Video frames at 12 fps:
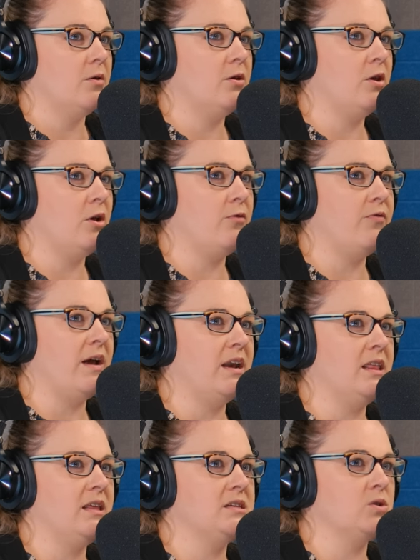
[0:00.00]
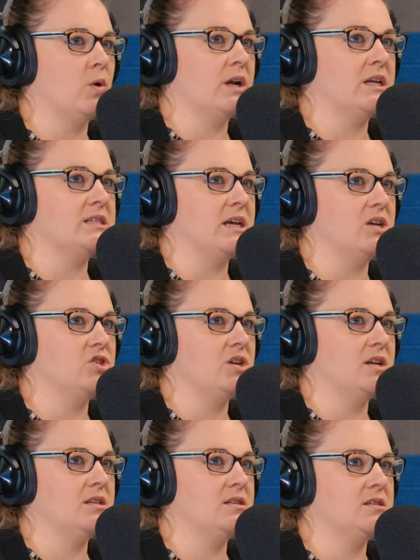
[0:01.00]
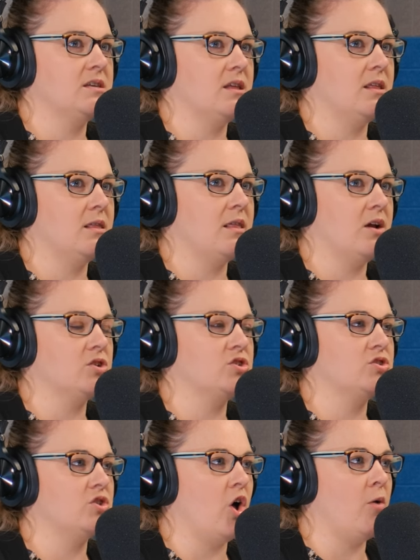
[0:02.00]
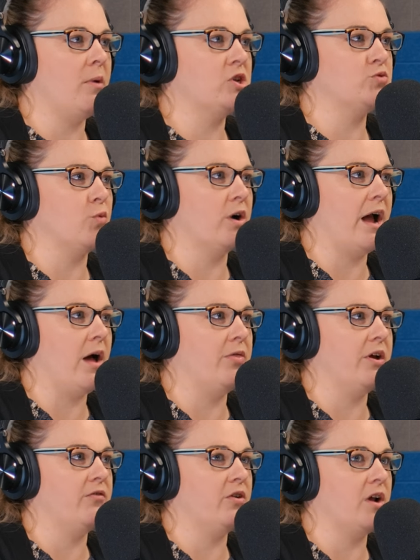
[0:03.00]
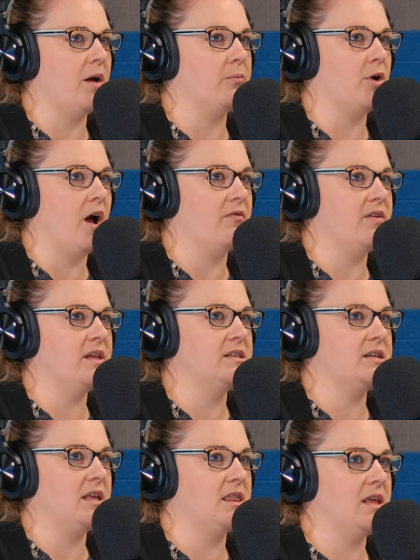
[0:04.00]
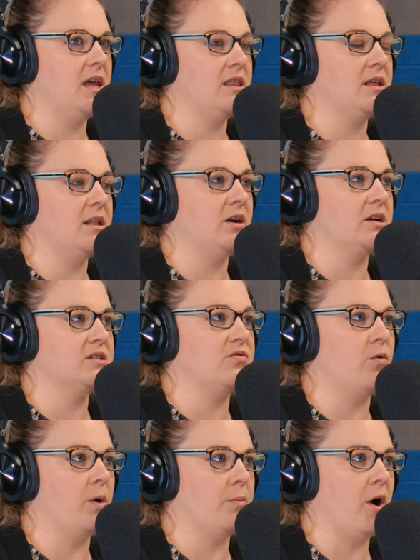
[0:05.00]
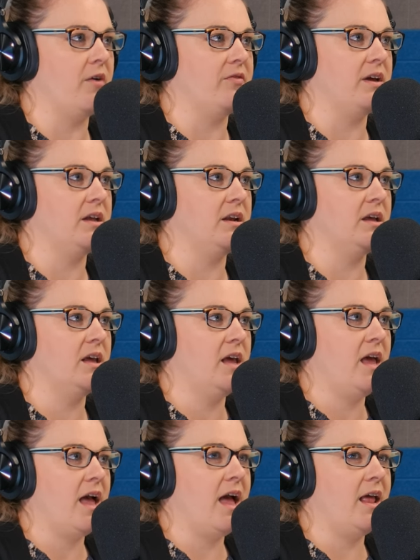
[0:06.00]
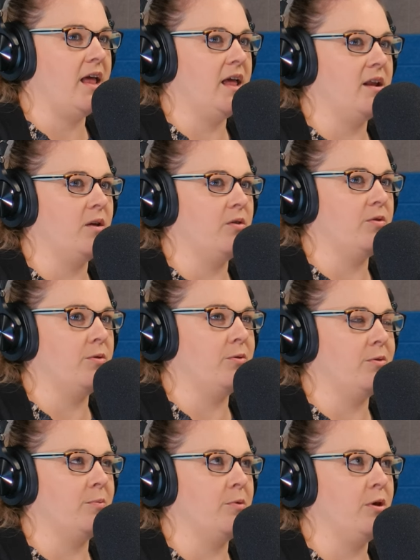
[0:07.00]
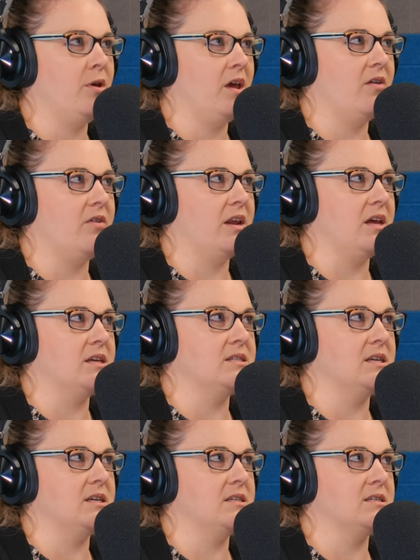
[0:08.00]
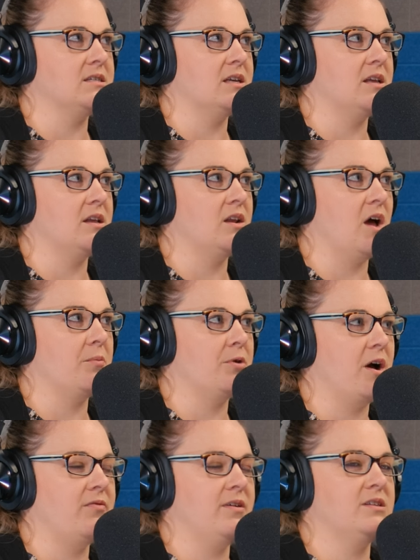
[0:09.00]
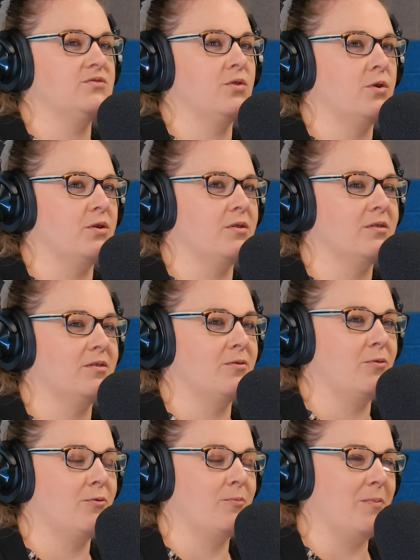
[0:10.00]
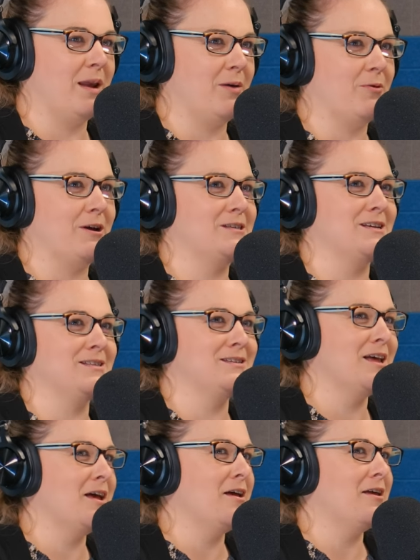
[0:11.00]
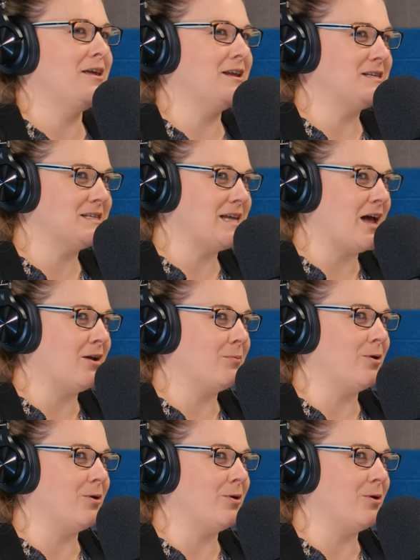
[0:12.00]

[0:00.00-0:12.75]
you know, finding these organizations, there's so much more out there for nonprofits, I think, than there is for profit. And the beauty of it is nonprofits, for many reasons, get discounted